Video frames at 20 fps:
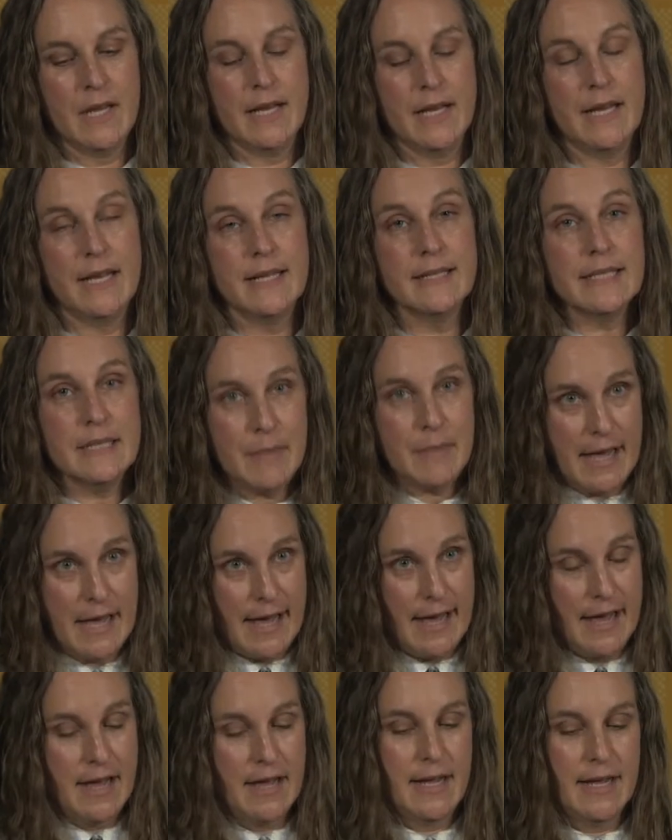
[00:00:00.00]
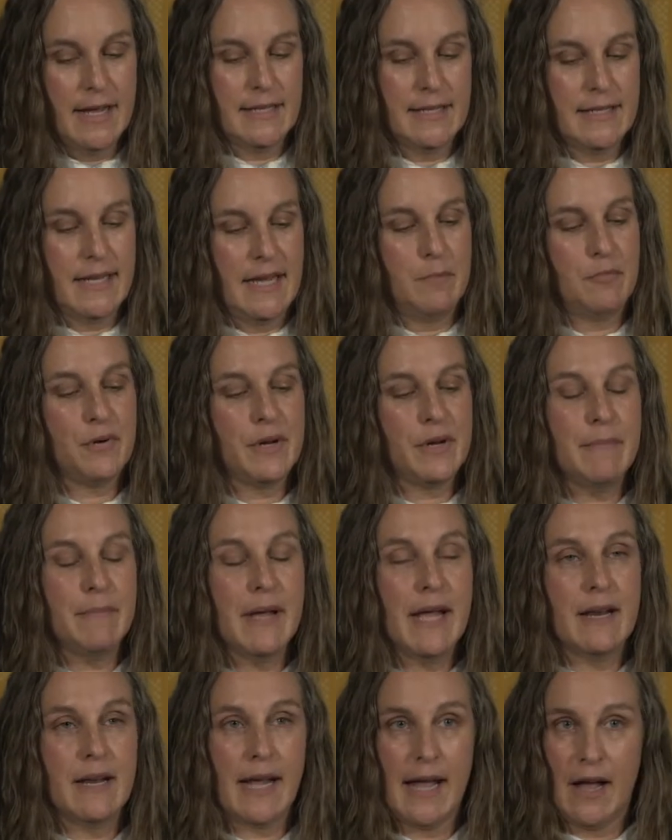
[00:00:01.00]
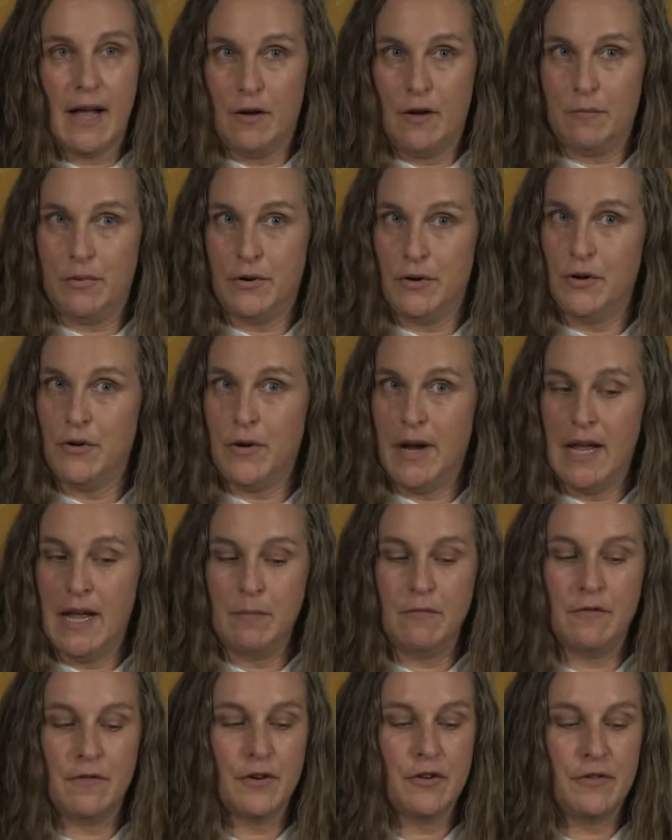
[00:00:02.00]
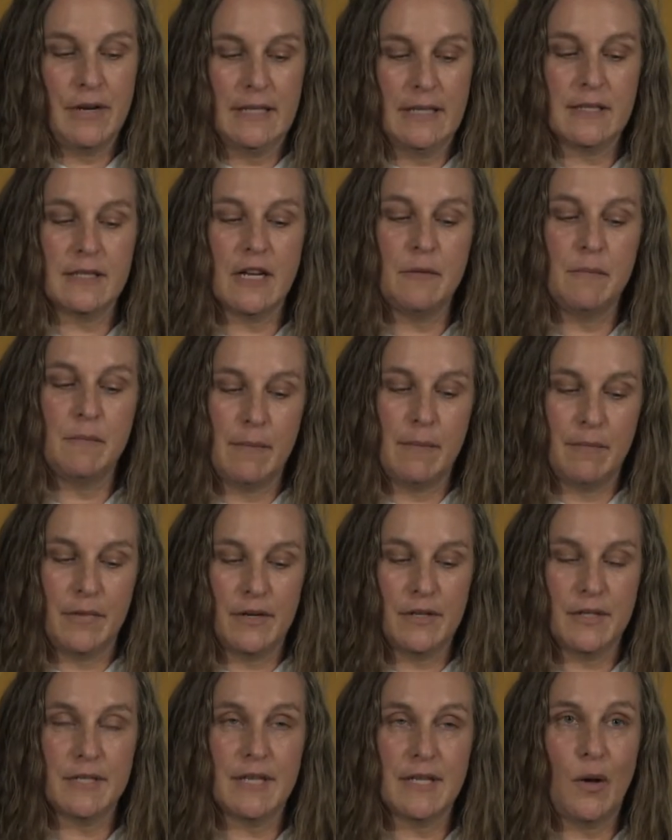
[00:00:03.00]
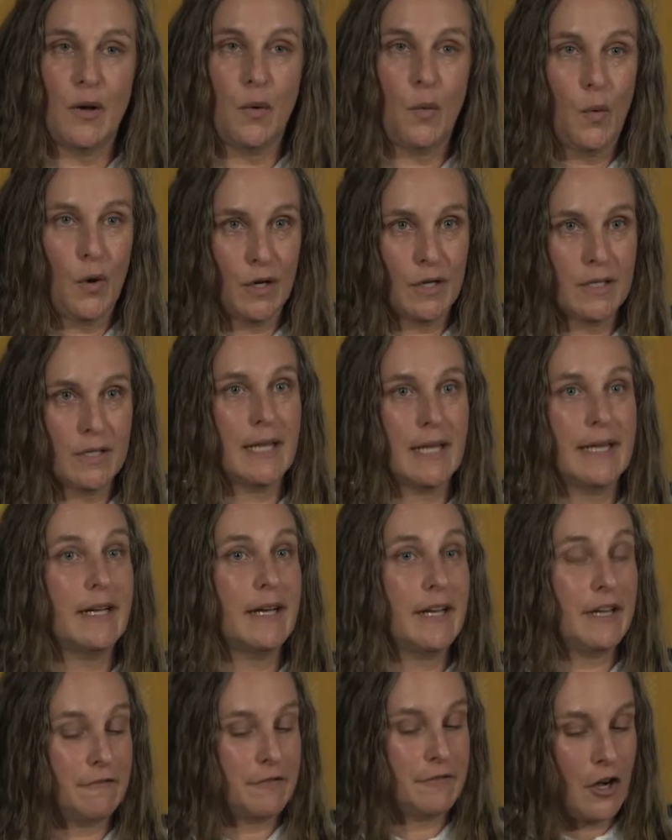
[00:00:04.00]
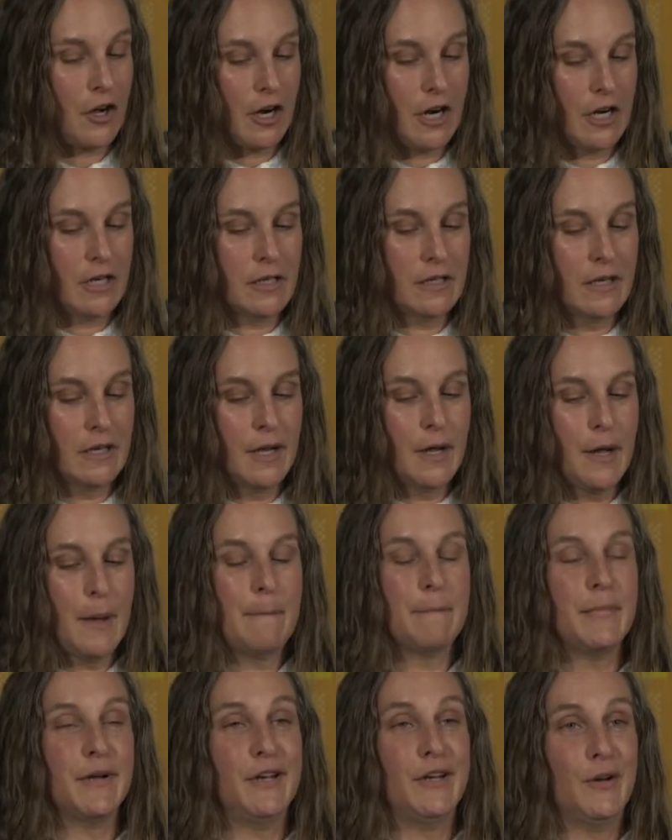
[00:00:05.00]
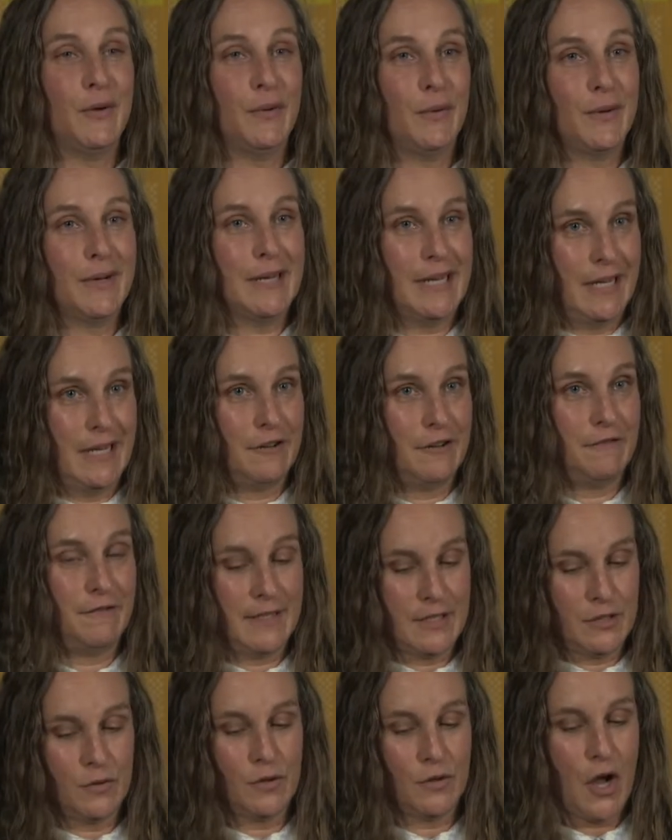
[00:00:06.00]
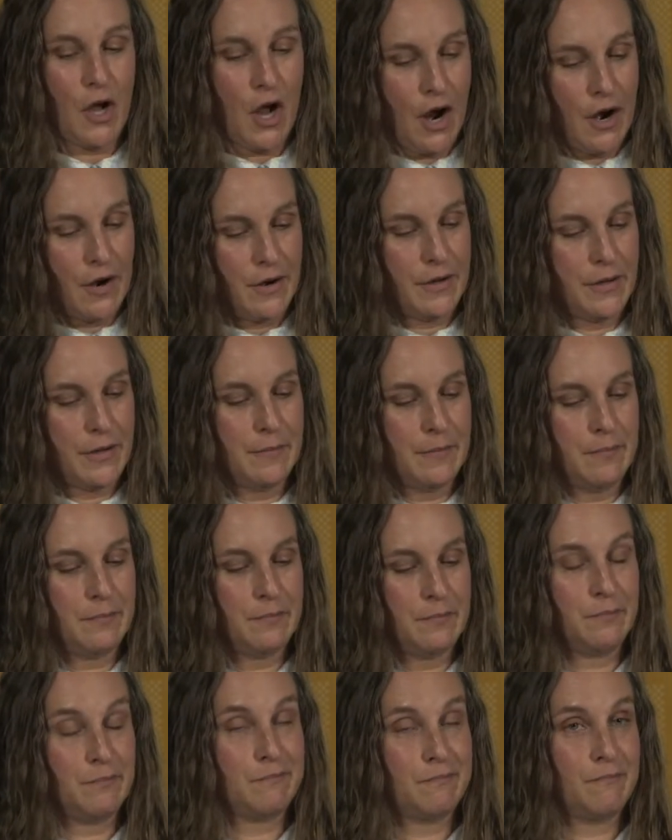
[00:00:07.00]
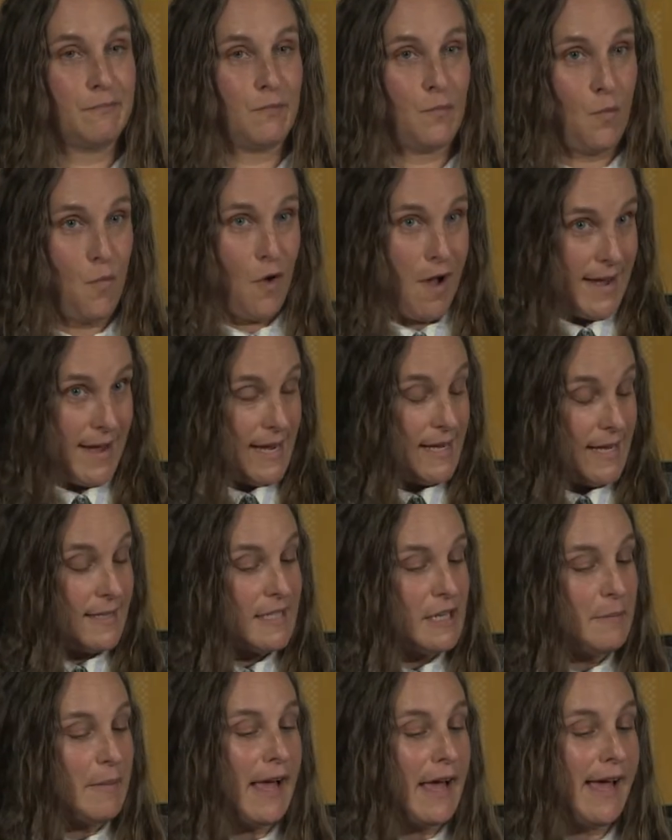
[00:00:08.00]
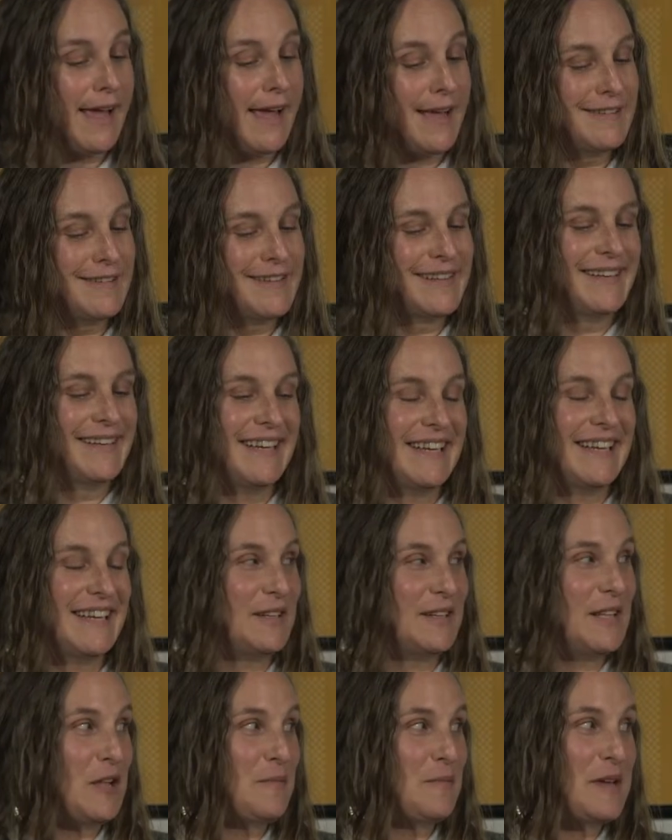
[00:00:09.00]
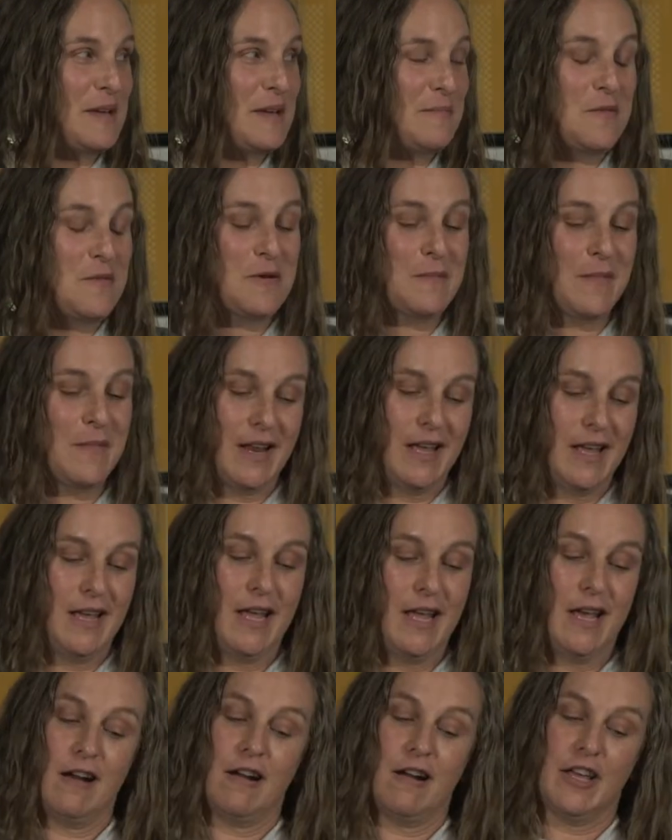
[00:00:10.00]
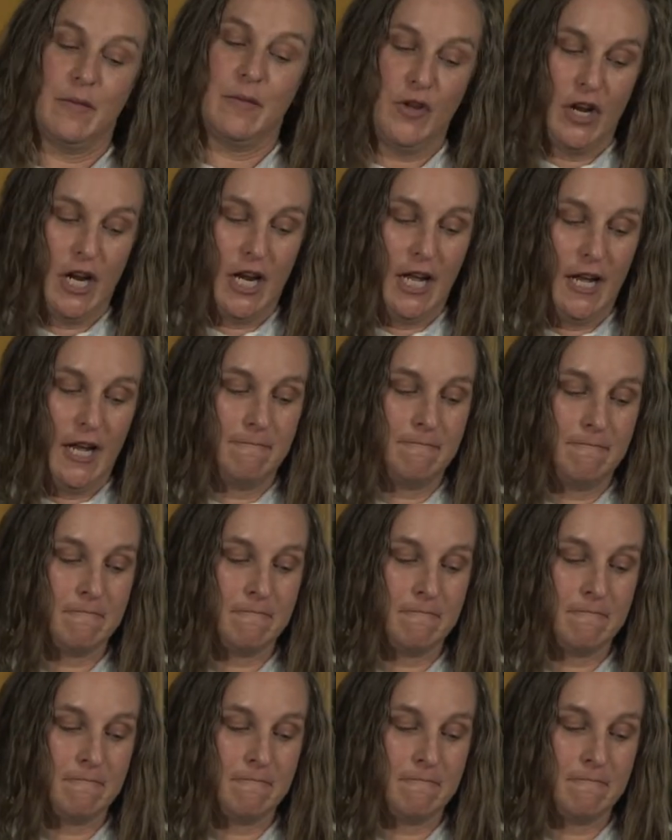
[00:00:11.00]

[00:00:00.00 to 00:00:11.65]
EasyPay is a prepaid account program for GreenStar members that works like a gift card, but you don't need a physical card. Why EasyPay? It'll help keep more money in our community.